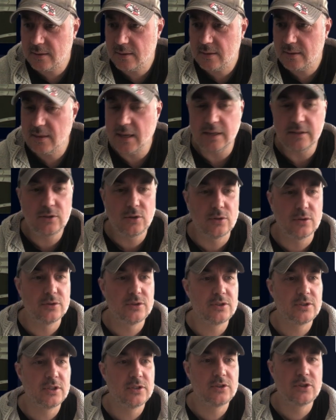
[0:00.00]
Now, of
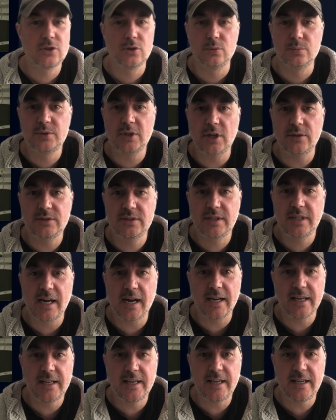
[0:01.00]
course, Sculpt
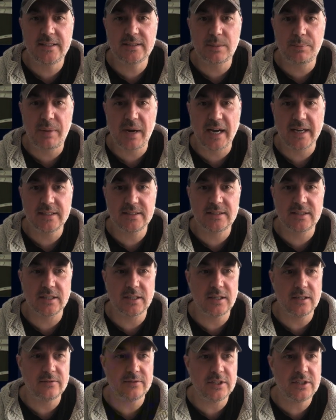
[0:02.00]
OK is a paid
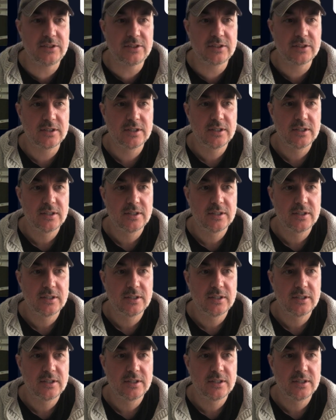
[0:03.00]
service,